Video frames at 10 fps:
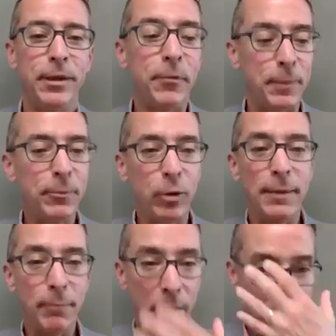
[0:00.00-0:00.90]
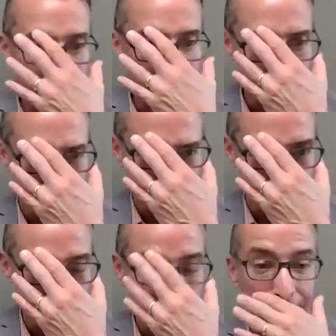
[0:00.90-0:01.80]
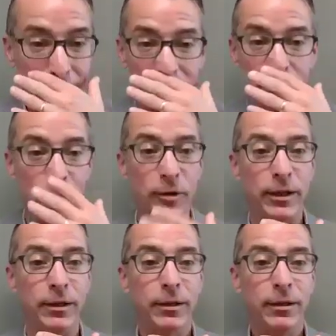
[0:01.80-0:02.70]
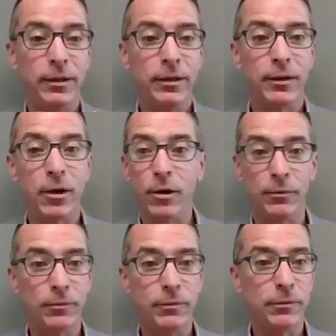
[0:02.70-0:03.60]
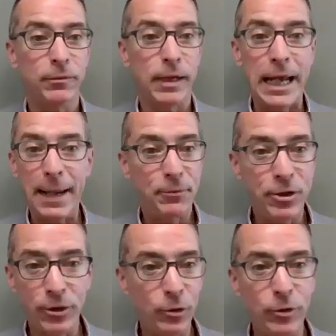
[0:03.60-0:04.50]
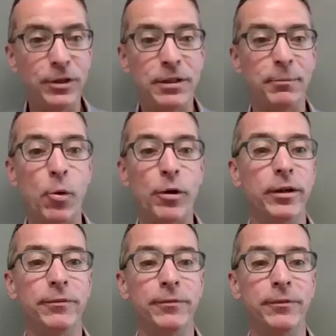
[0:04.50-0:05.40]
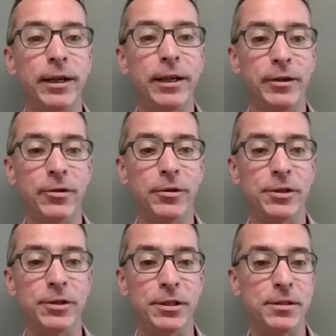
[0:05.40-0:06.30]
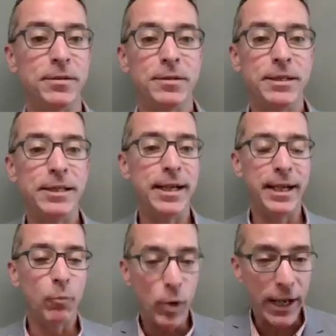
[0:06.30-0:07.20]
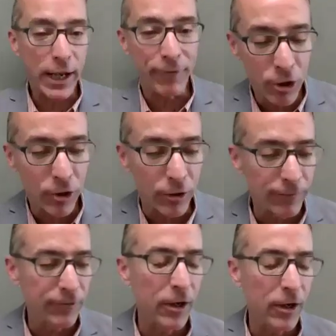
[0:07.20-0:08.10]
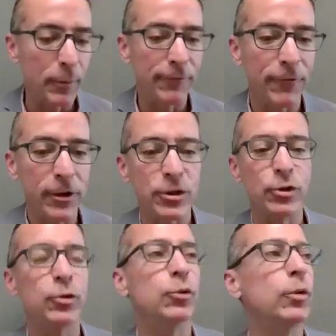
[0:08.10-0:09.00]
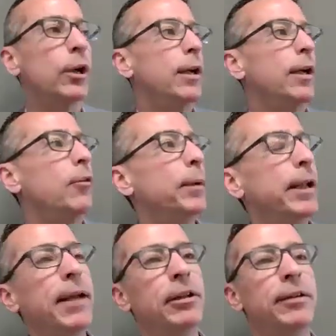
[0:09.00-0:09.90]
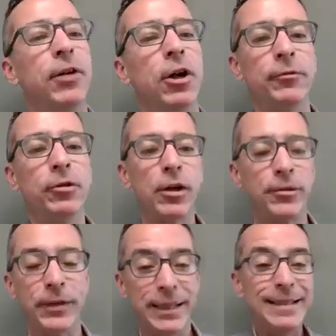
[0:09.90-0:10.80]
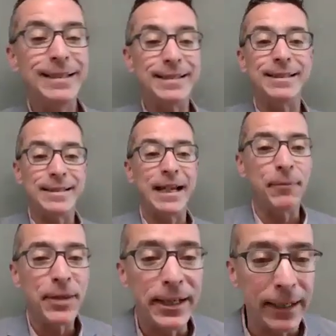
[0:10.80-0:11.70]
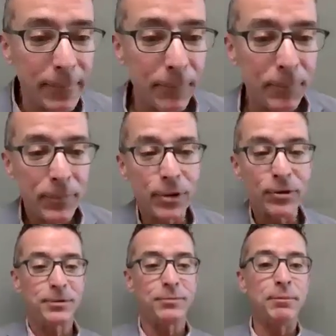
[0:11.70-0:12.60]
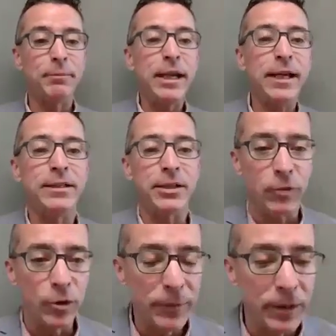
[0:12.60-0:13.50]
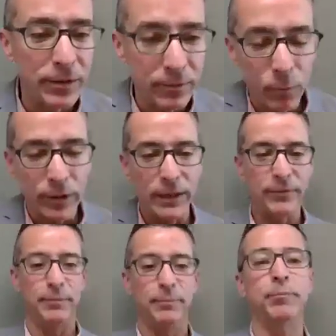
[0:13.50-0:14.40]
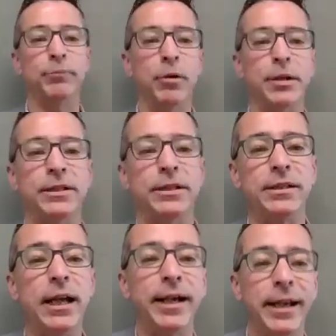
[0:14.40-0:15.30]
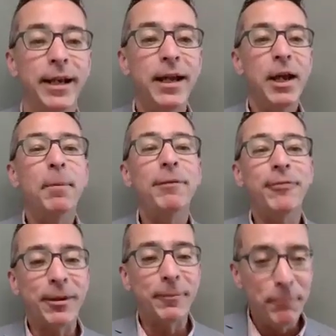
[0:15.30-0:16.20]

of the people I bump into in my fitness community are absolutely supportive and encouraging. And what I've heard from my friends who have been heavily involved in CrossFit is the same thing. There's some bad heads in the room because we live in a broken society, but for the